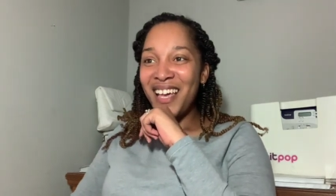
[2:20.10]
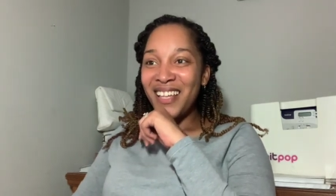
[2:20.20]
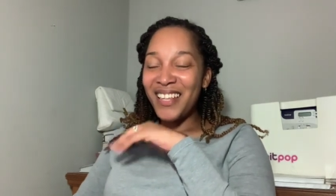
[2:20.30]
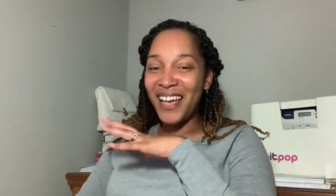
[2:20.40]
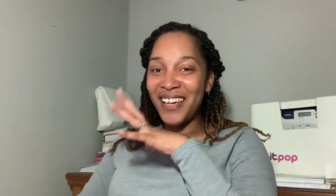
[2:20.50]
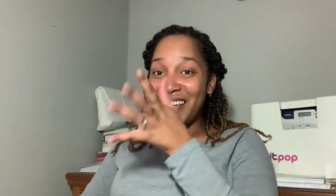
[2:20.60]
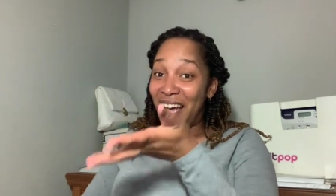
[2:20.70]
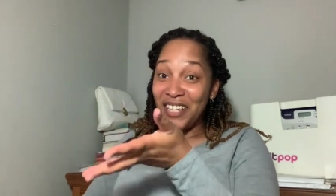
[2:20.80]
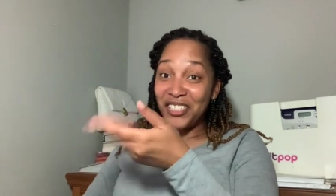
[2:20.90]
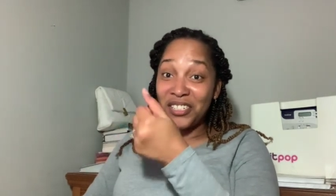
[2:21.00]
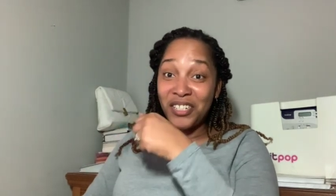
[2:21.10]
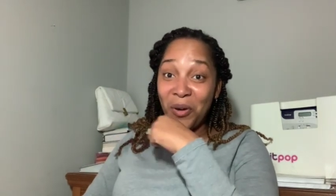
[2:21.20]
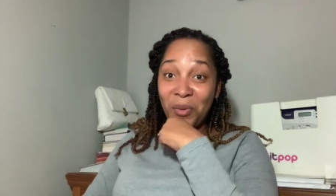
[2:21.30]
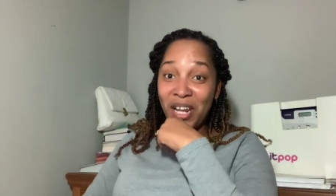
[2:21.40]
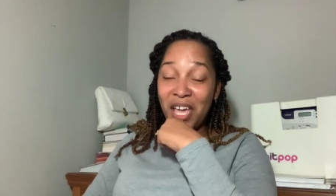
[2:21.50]
like, I just don't
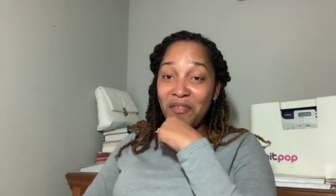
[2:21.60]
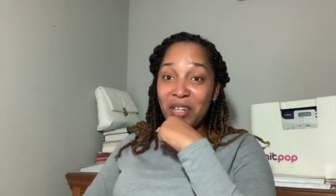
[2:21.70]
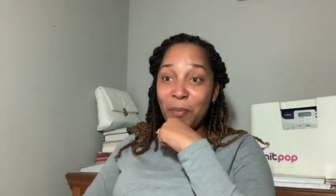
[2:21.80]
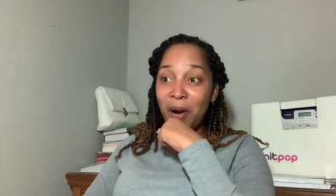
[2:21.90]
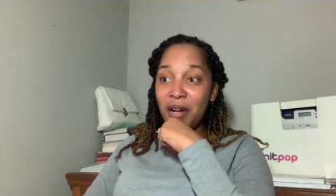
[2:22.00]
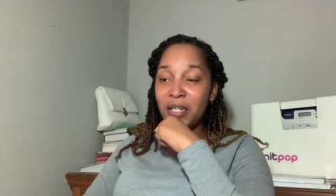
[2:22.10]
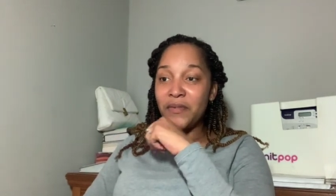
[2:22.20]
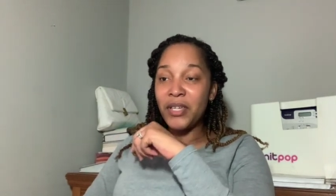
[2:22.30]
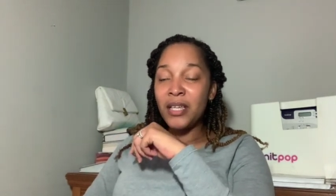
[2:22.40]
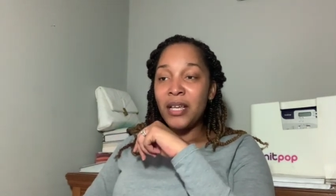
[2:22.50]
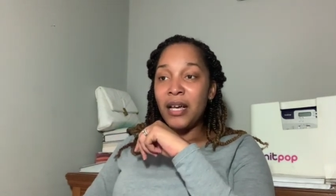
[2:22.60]
want to have any part of it.